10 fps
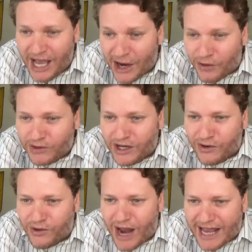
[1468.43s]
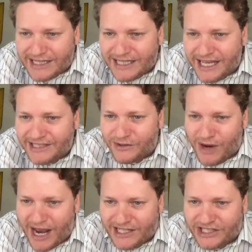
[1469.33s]
Could the correct
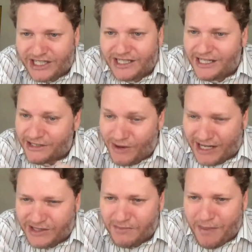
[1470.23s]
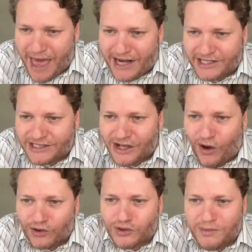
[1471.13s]
interaction patterns
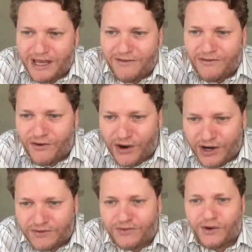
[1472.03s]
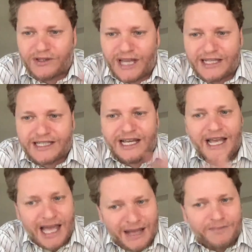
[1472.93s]
also be inferred from
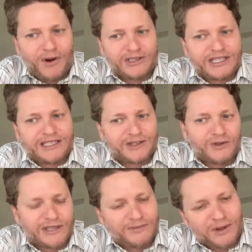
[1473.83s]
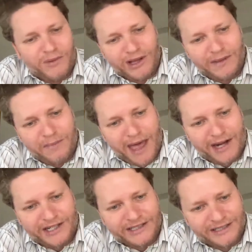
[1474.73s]
data and process conceptual modeling
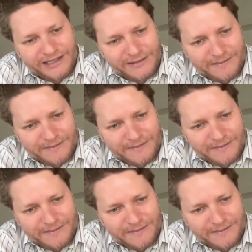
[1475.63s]
patterns?